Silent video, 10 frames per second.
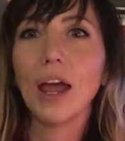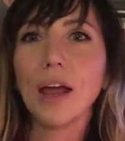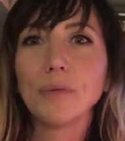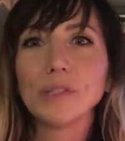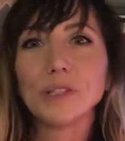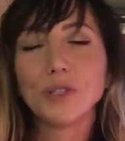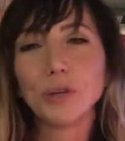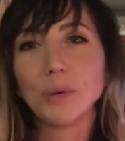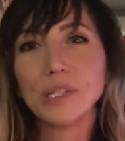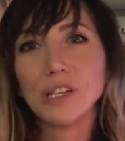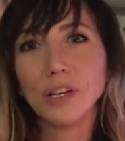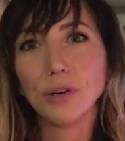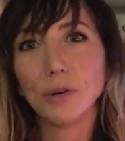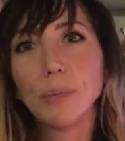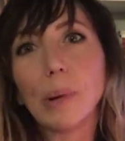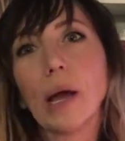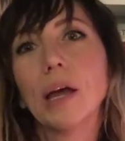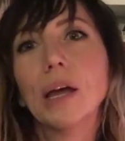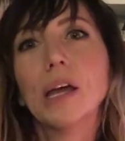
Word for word: I wasn't sure what to do, but